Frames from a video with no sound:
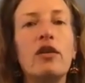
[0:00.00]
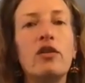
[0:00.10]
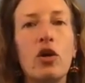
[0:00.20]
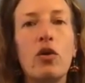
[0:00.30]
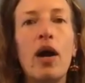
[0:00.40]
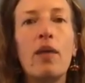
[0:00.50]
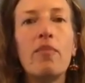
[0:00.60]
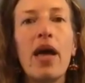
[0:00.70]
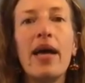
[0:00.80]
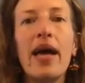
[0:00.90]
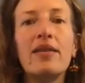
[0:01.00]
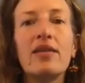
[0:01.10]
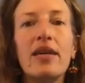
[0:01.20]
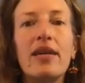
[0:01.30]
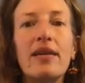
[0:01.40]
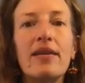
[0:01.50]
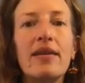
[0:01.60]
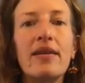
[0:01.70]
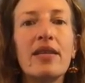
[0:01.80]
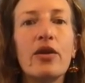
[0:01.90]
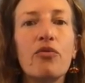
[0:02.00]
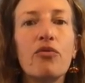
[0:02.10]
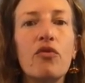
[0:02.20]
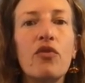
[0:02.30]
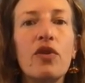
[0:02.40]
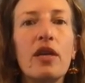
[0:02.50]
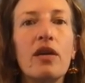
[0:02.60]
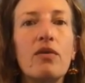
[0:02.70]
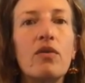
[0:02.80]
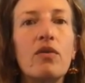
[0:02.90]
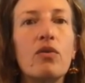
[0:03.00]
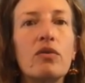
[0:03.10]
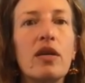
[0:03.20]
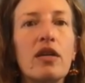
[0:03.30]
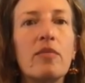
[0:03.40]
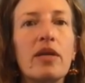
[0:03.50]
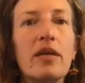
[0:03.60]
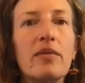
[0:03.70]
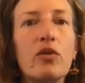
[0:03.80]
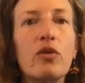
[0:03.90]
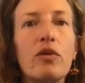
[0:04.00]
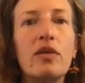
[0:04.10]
So as I go through the video, hold on a minute, go to the